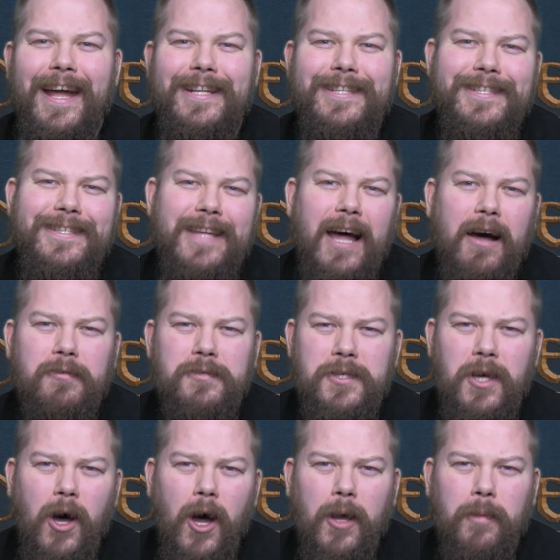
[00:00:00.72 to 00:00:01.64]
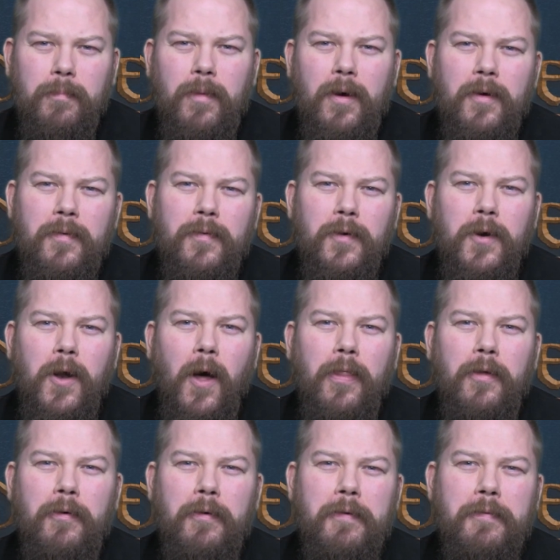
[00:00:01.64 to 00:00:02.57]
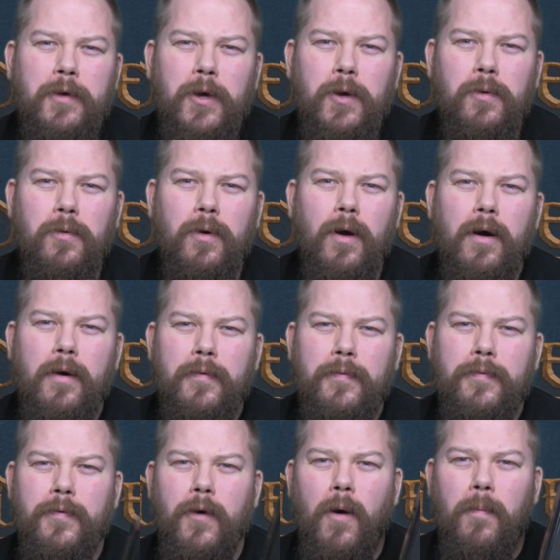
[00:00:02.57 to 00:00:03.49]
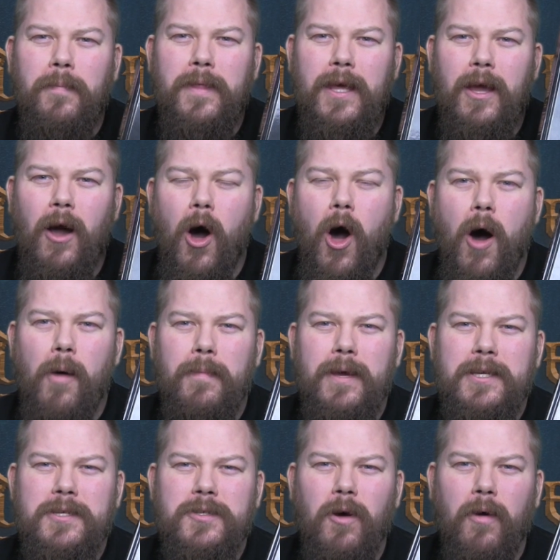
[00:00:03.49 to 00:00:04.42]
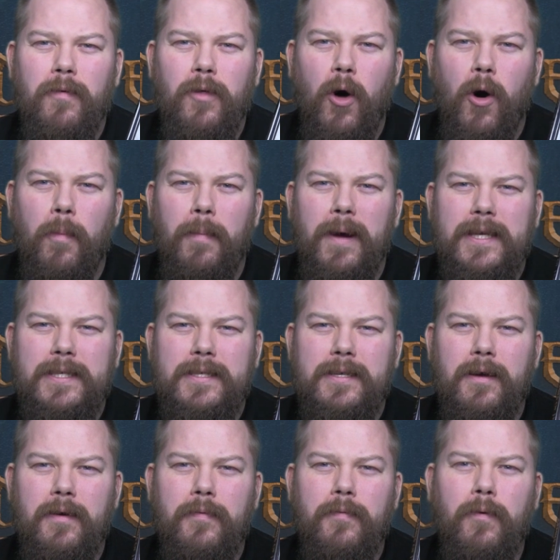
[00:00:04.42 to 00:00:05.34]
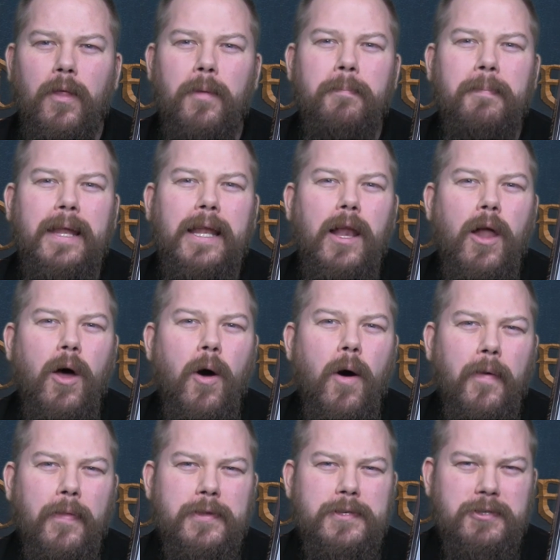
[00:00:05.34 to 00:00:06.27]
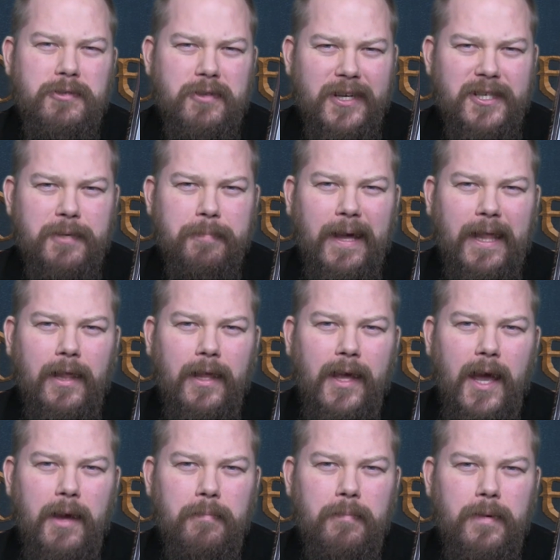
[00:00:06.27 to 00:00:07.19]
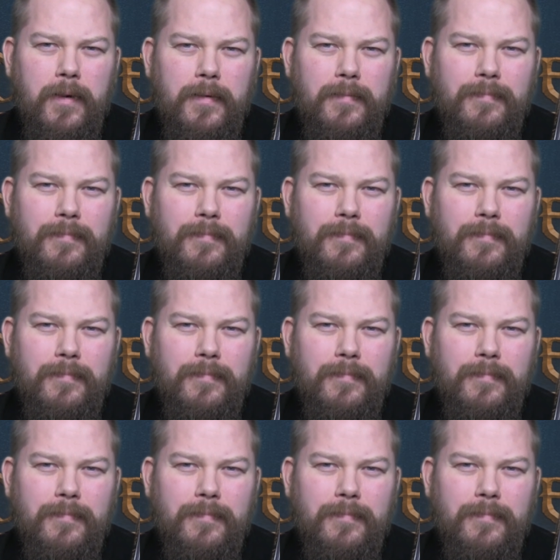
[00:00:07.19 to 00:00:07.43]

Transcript: It's now time for another review from the Armies of the Hobbit for the Middle-earth strategy battle game.